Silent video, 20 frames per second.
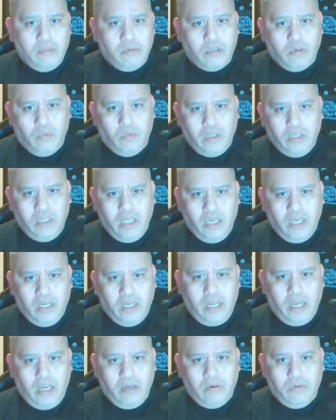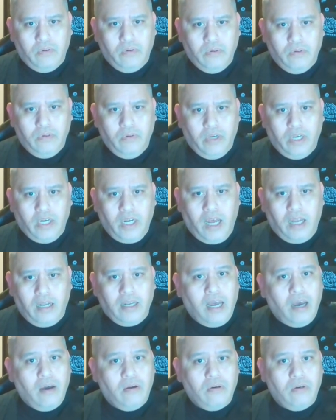But the one thing that grew and got
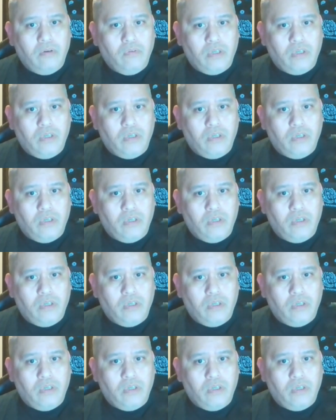louder